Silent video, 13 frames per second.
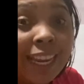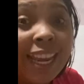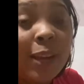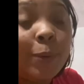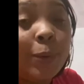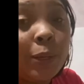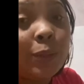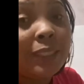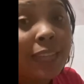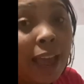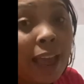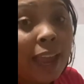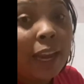it will
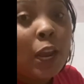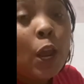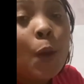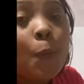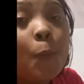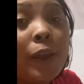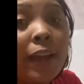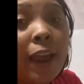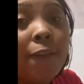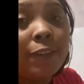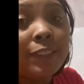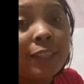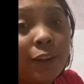dye
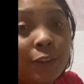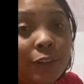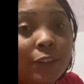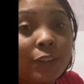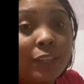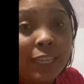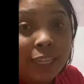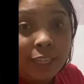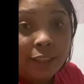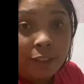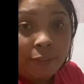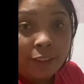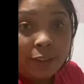whatever's underneath
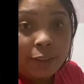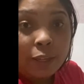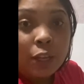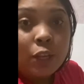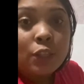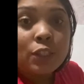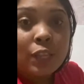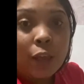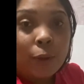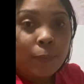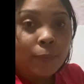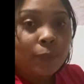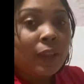of it. So
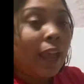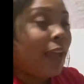I